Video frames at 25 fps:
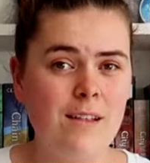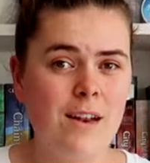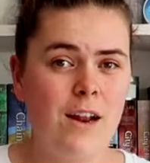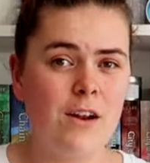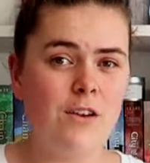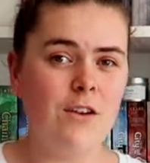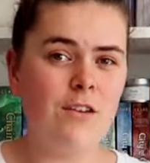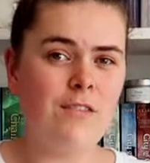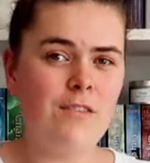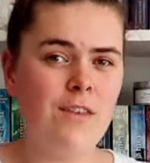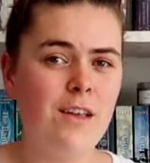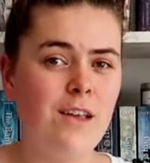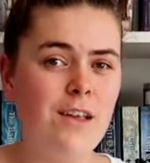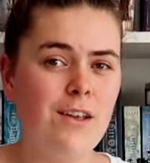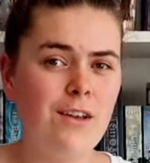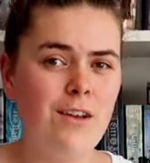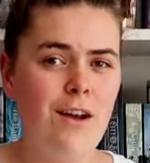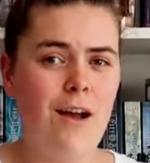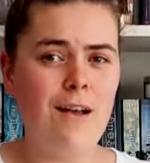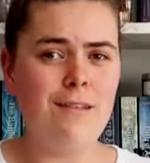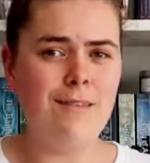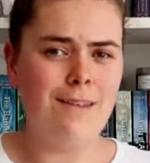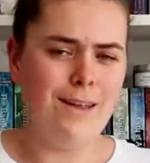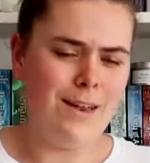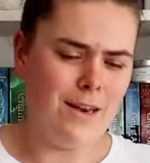And I don't think you
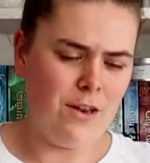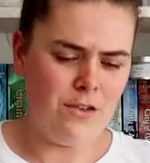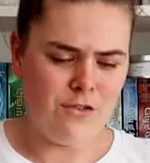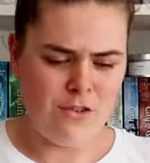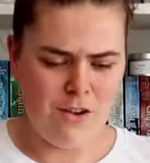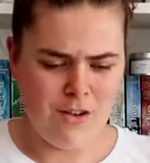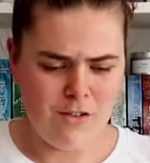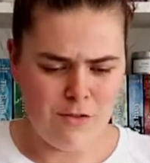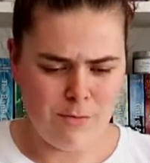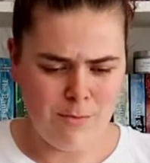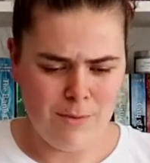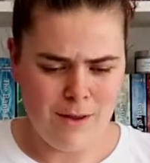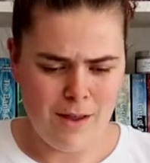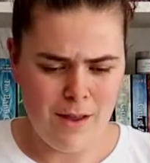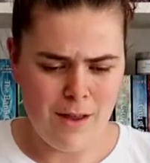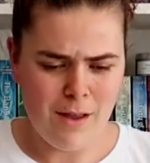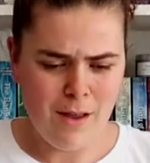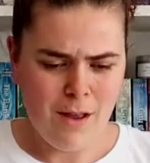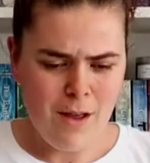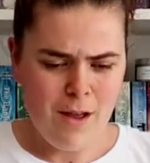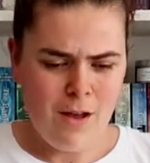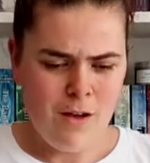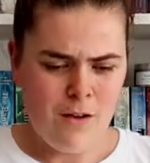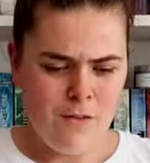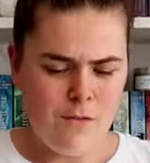guys are gonna judge me
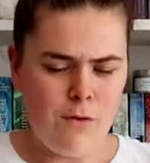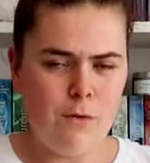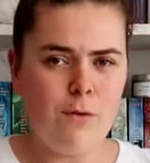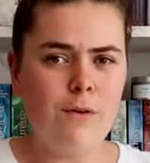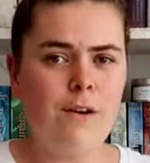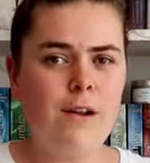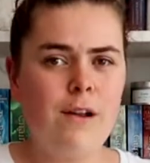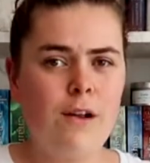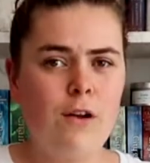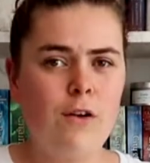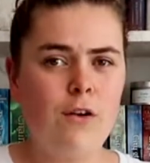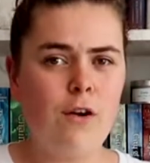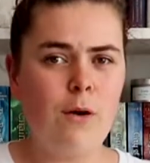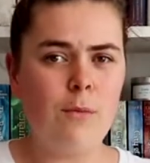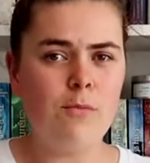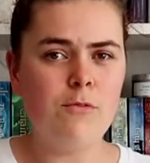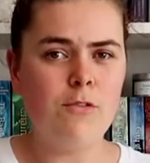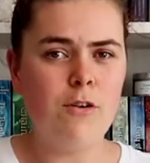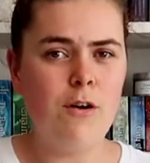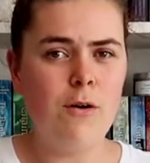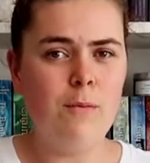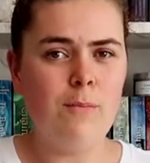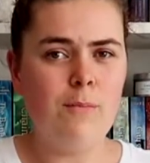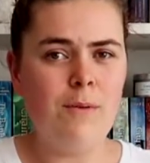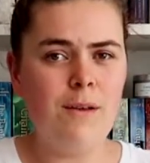for wearing a crop
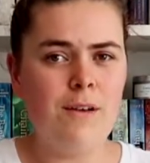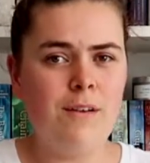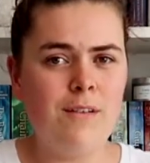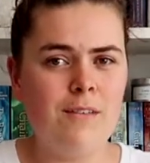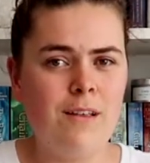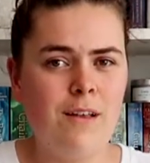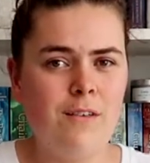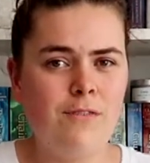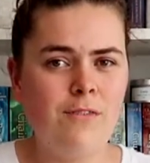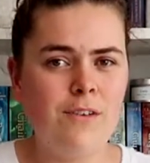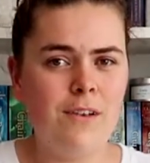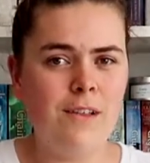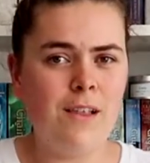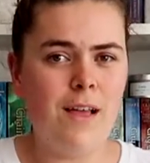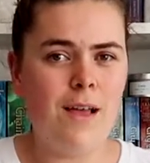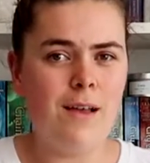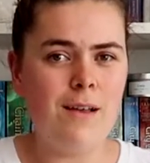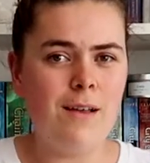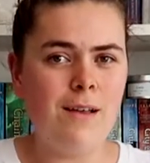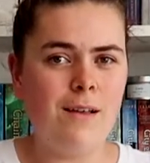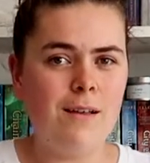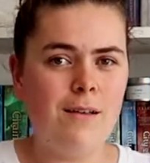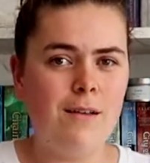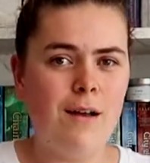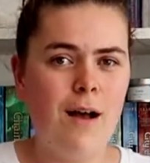top, because I feel
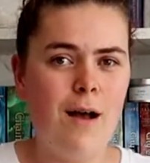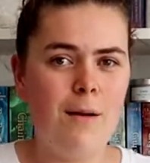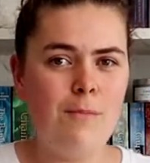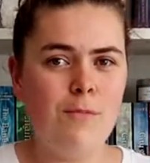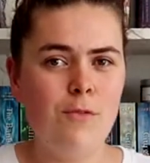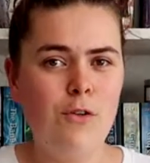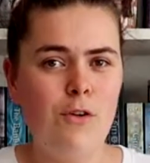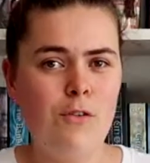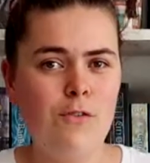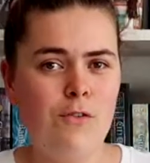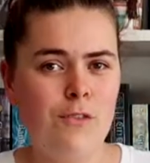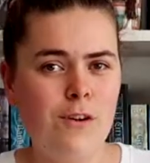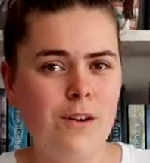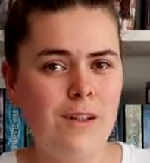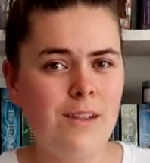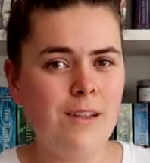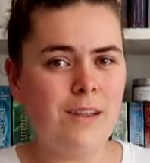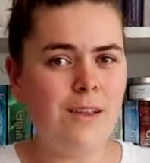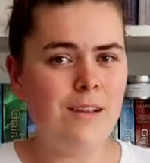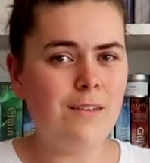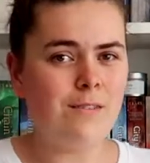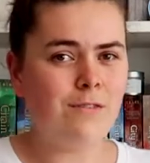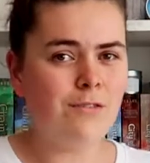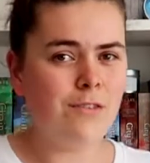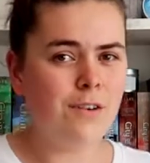like I'm not
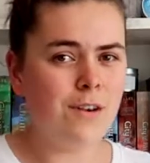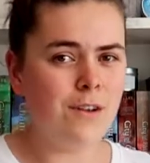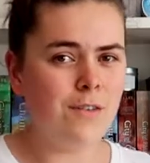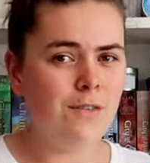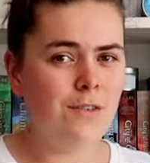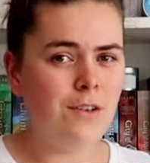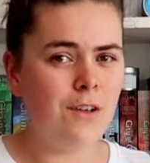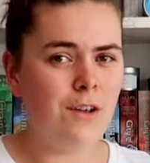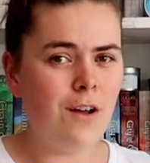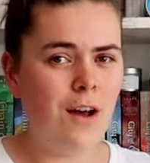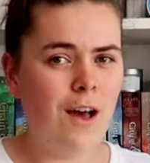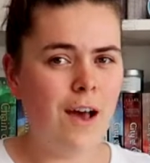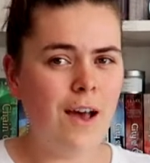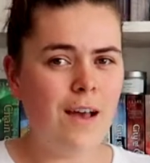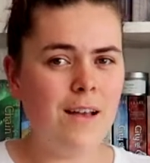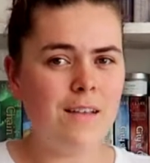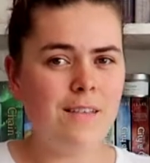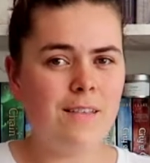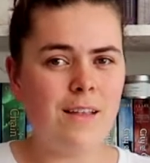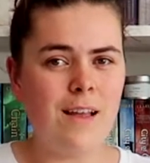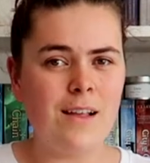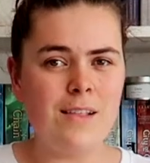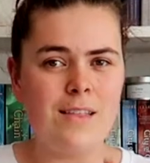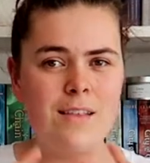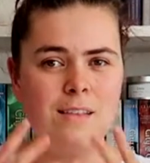really in front of you
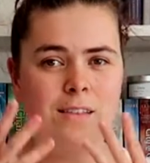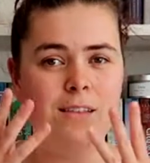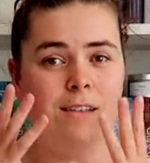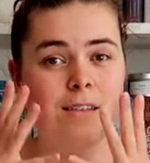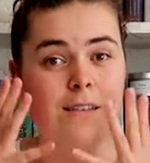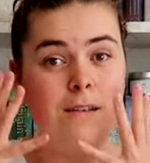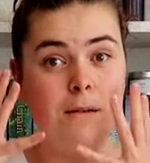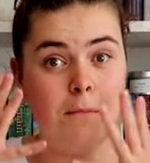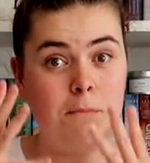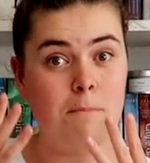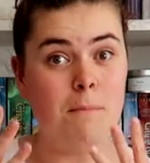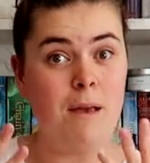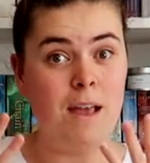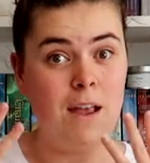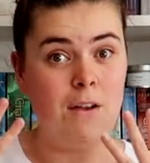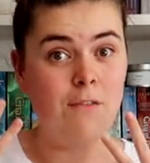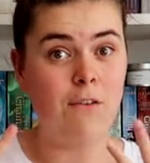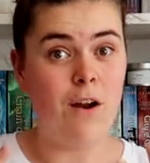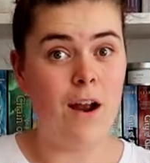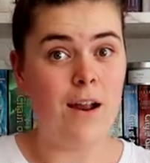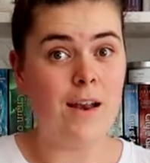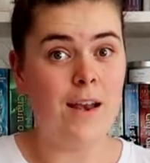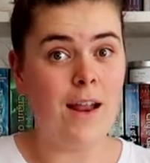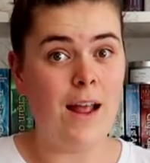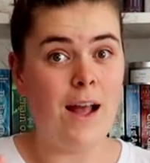guys. Like, this isn't me
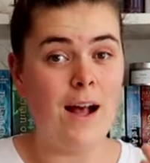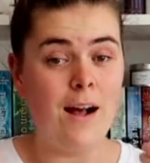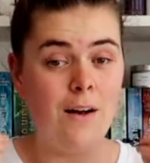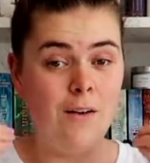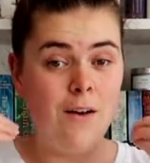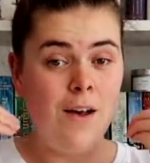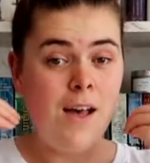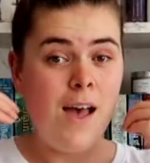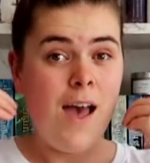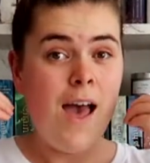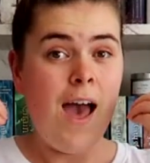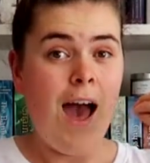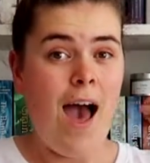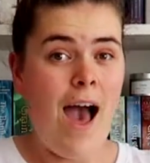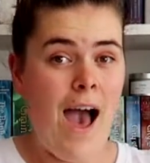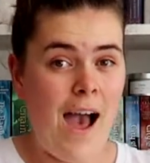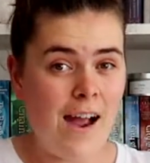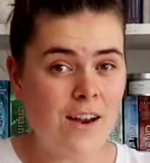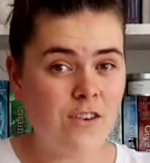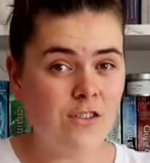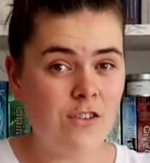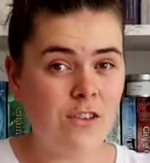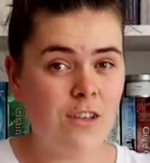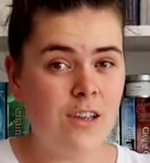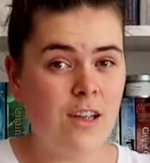right now
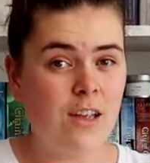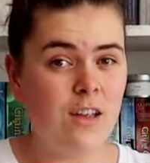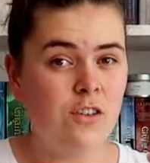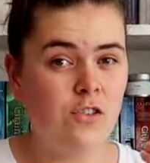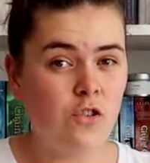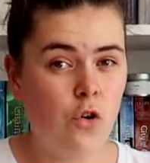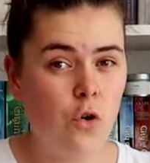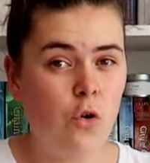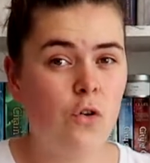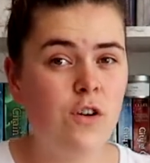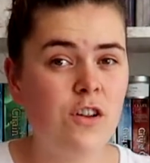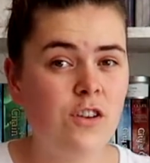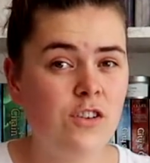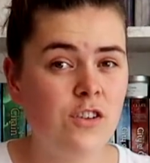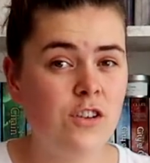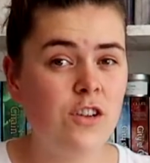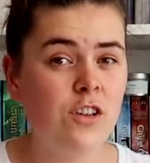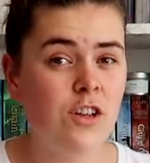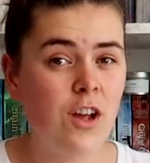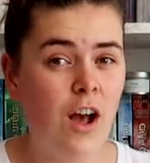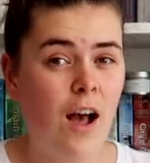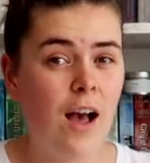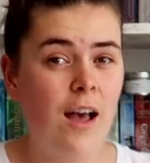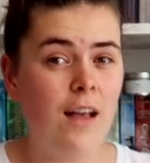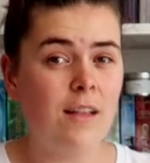actually talking to you
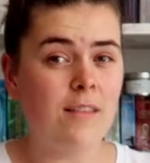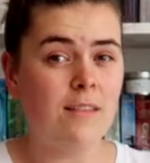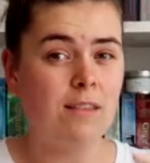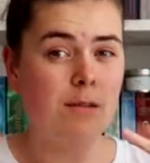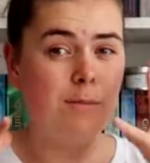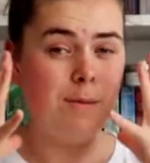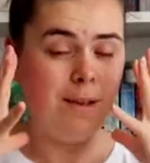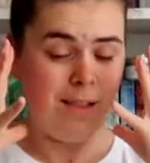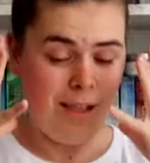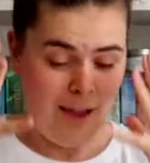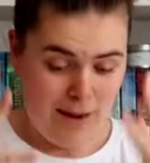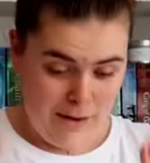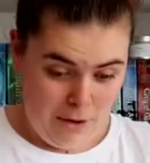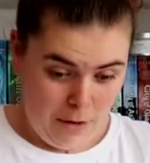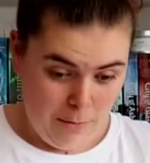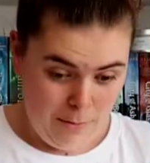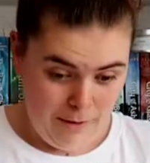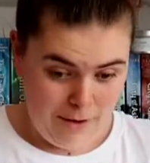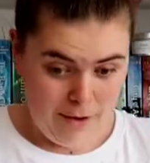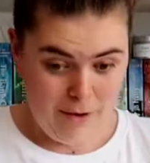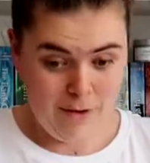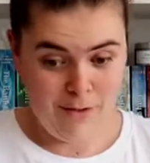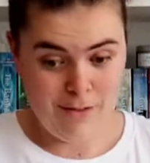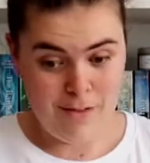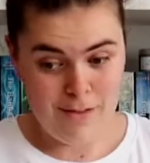guys to be like, oh my
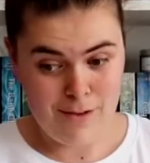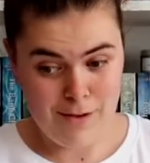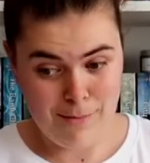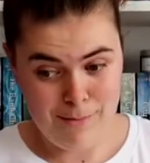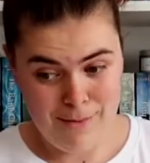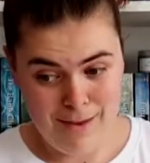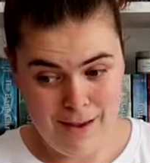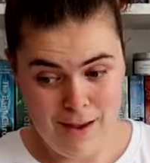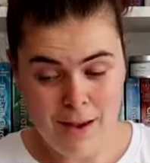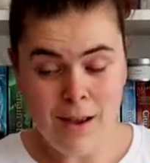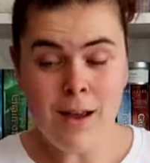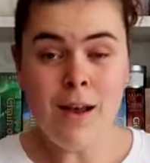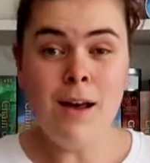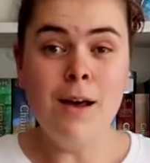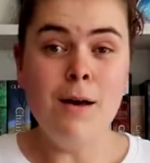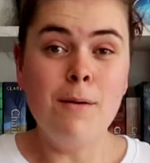god, look at me.